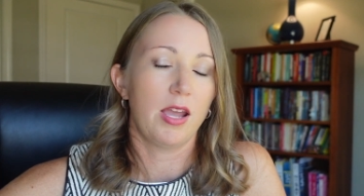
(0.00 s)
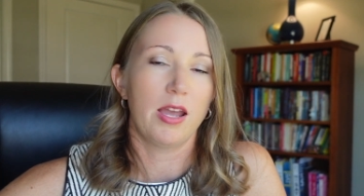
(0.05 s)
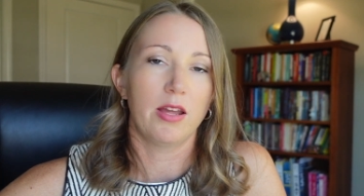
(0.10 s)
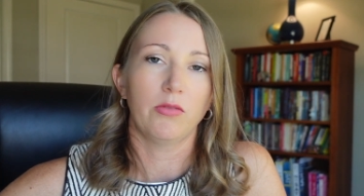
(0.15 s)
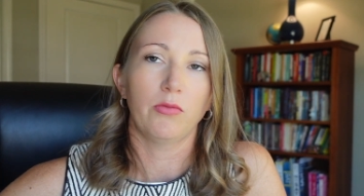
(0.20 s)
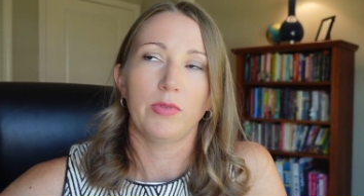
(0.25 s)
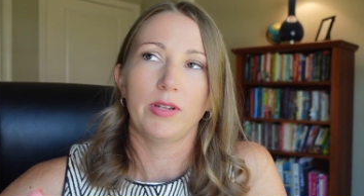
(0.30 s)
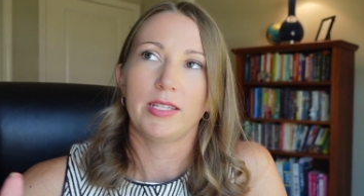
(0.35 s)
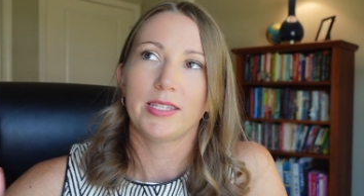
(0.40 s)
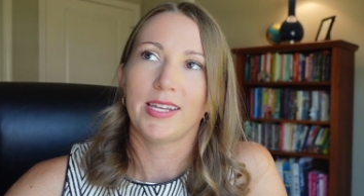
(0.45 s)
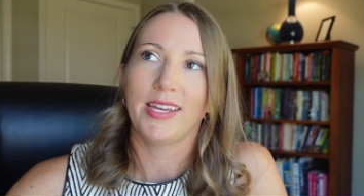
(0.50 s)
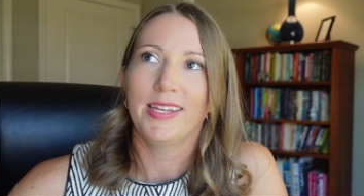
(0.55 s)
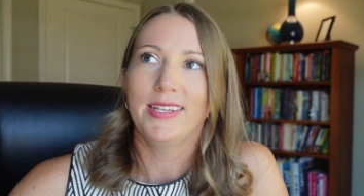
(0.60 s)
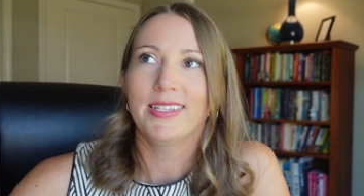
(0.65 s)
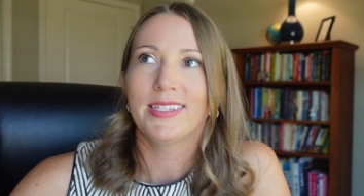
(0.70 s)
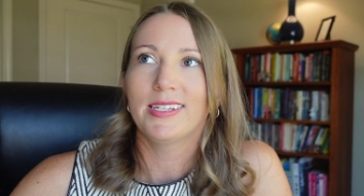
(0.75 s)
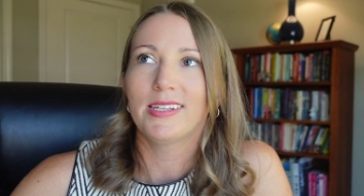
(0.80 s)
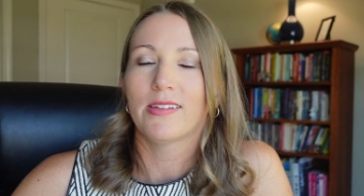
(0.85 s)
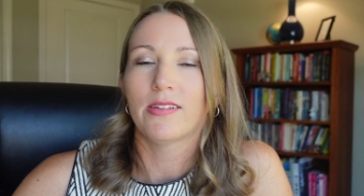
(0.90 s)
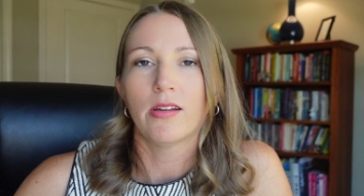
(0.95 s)
and we
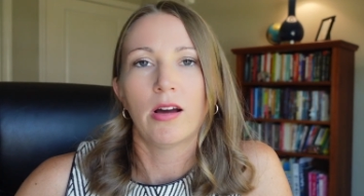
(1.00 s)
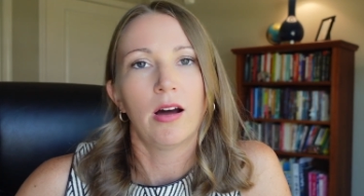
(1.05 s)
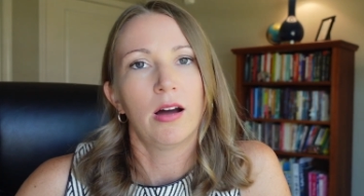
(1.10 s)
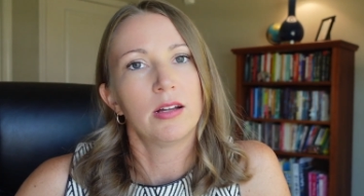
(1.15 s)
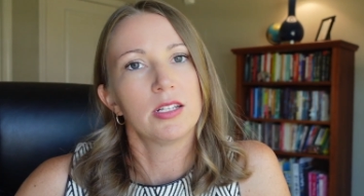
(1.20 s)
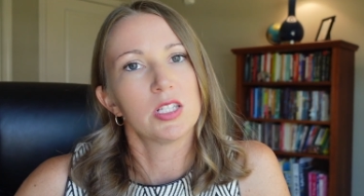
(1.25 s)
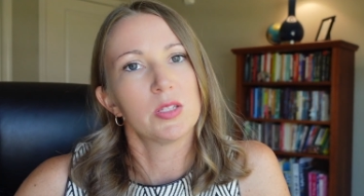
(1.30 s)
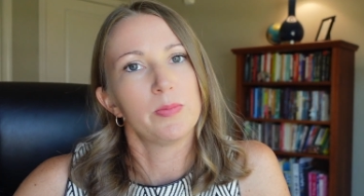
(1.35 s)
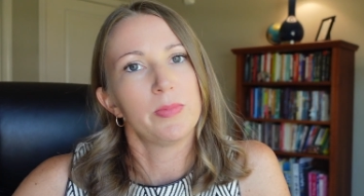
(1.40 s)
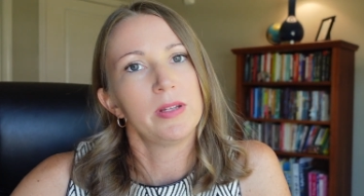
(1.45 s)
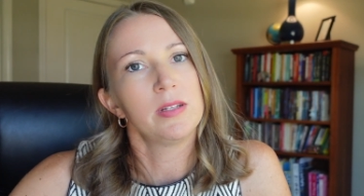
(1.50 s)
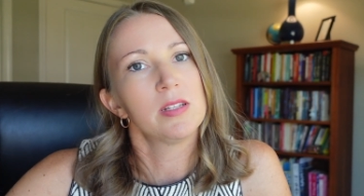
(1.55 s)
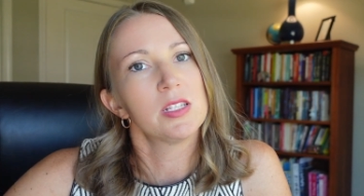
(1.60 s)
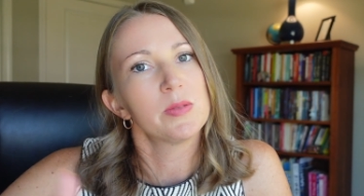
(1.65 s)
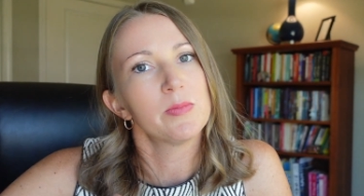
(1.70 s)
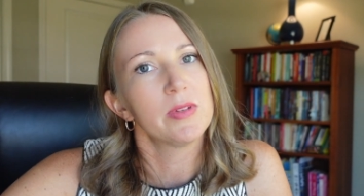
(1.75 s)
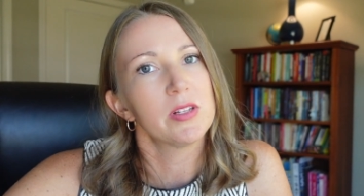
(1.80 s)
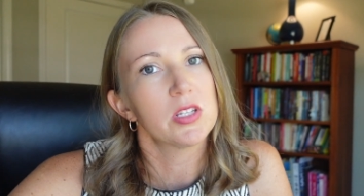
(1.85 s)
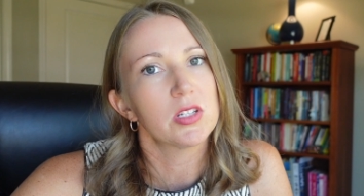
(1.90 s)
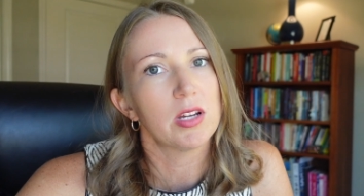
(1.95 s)
tend to not spend
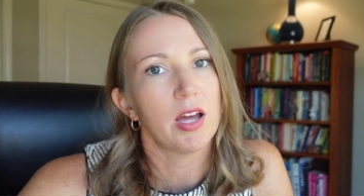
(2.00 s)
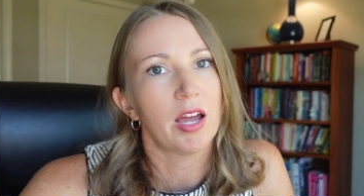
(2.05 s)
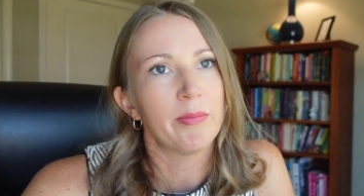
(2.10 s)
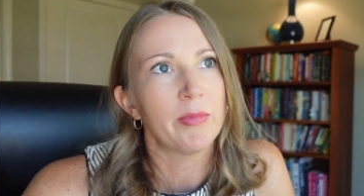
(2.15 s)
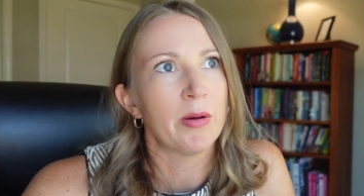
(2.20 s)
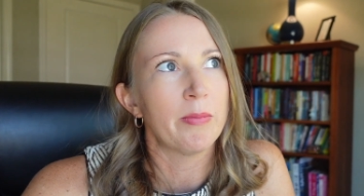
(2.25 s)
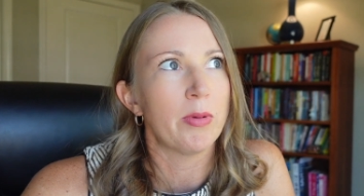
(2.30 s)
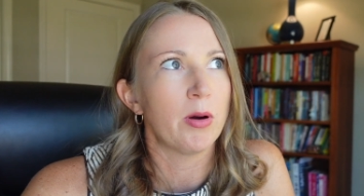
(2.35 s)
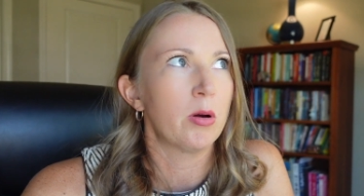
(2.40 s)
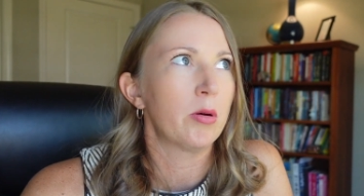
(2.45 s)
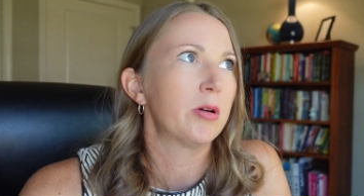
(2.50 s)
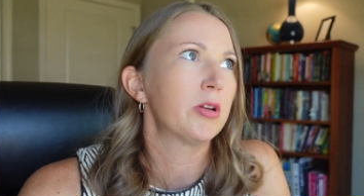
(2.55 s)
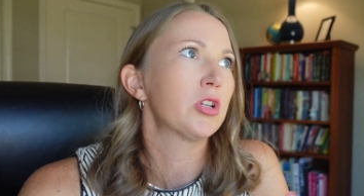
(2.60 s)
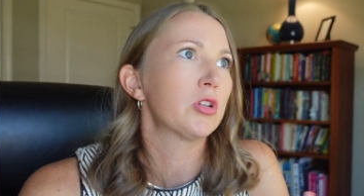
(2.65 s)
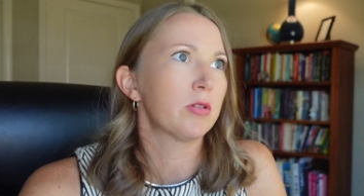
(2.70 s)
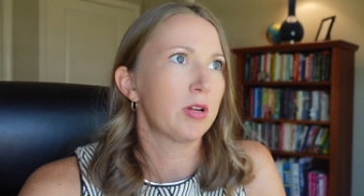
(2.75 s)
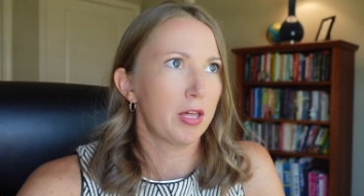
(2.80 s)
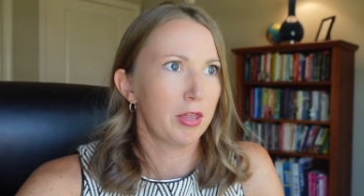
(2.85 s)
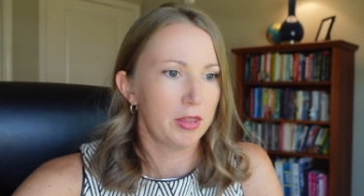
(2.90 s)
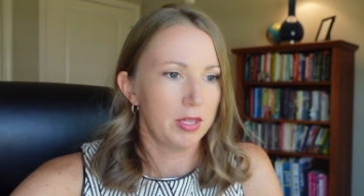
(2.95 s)
as much time on
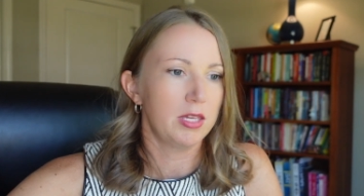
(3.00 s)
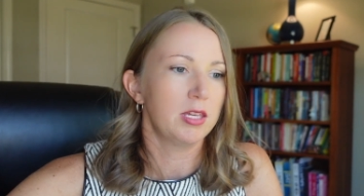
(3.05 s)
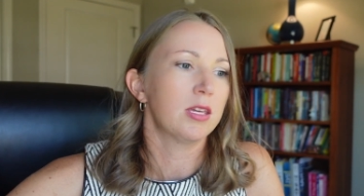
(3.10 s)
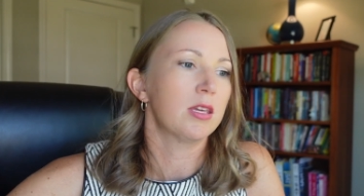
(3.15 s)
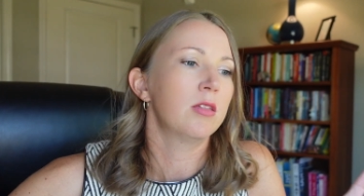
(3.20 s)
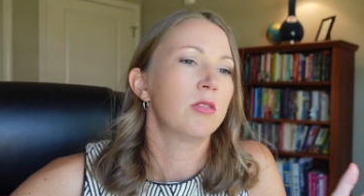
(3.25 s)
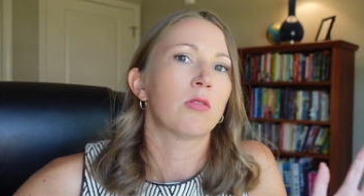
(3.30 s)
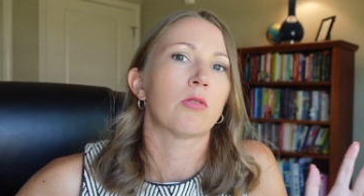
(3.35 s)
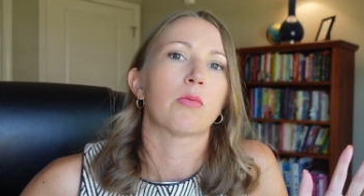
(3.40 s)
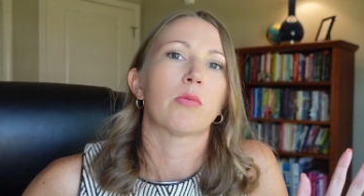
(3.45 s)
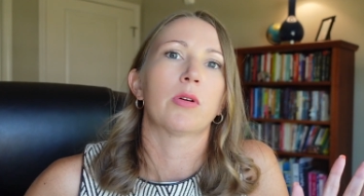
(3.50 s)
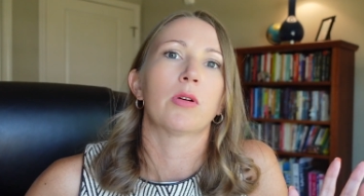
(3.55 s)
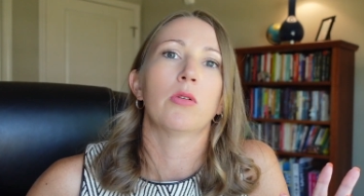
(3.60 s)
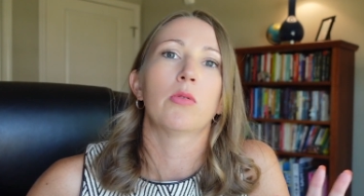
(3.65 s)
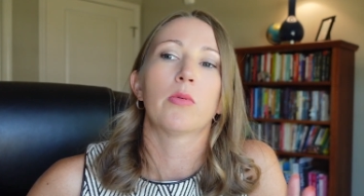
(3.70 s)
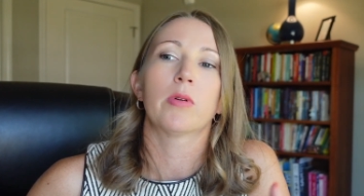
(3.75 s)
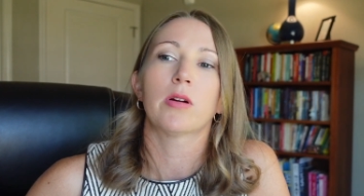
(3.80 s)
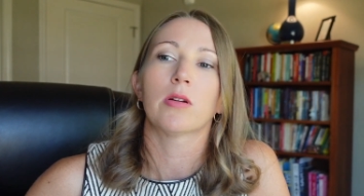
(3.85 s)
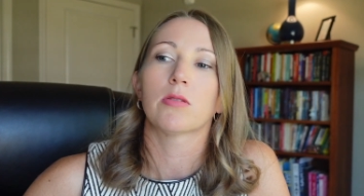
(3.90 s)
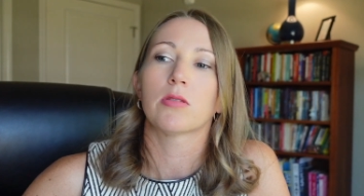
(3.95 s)
poetry I think in the
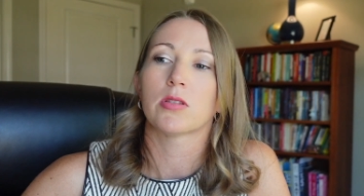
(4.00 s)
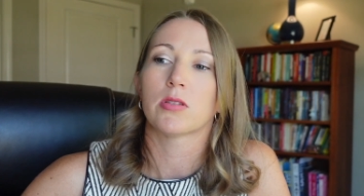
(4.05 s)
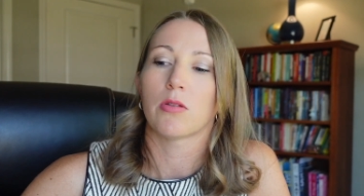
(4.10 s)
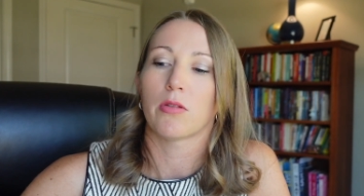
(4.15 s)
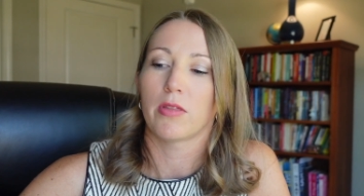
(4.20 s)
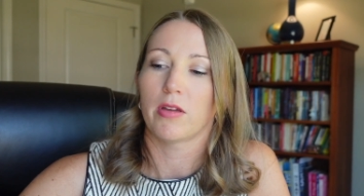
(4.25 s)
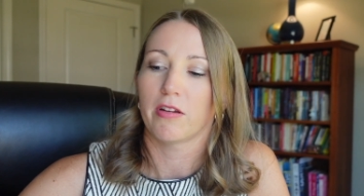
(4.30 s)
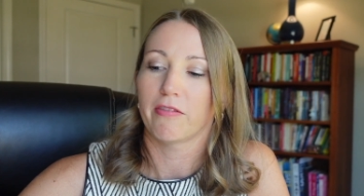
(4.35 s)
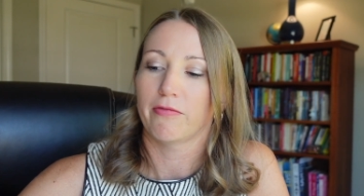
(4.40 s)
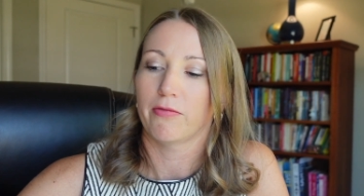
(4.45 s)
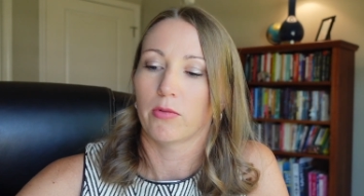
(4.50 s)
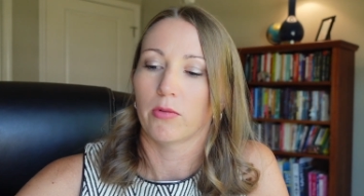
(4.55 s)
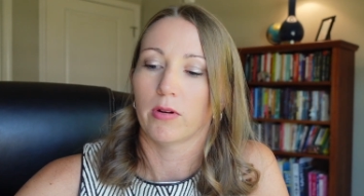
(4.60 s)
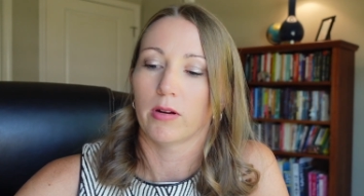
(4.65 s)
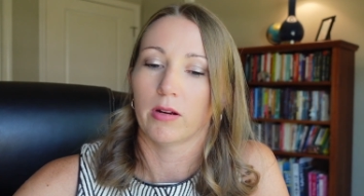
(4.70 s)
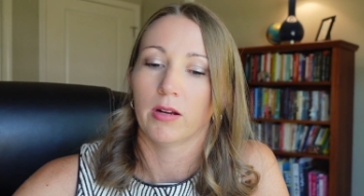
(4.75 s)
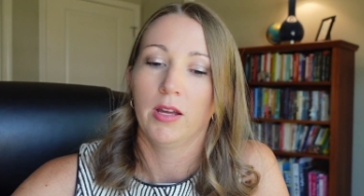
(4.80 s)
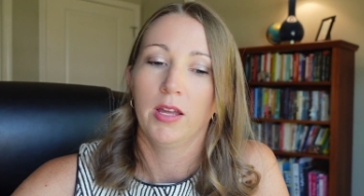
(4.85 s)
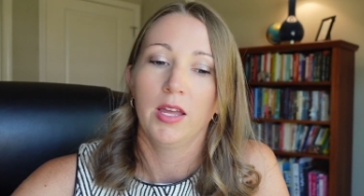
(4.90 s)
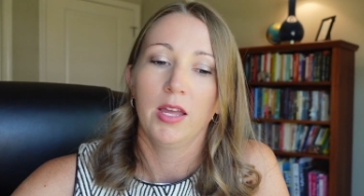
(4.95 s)
real world so
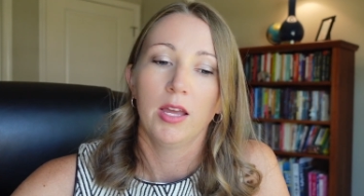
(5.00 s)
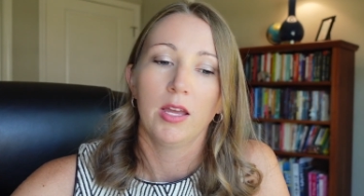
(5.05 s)
therefore